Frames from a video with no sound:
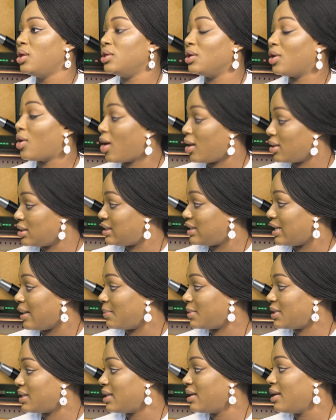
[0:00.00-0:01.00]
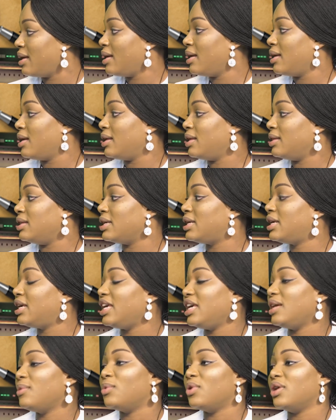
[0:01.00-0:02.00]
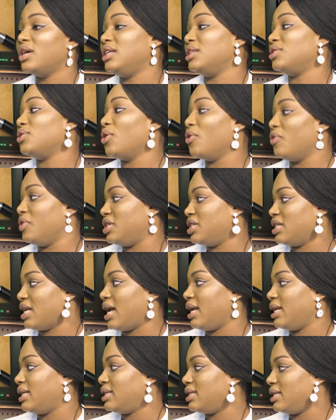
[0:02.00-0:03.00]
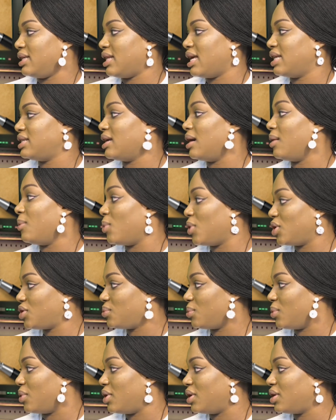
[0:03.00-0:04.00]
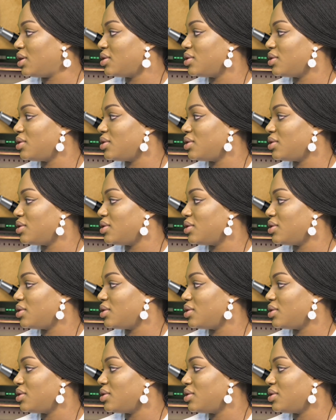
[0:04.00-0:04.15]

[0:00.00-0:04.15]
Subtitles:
the concepts, the key word is originality. That's our watchword.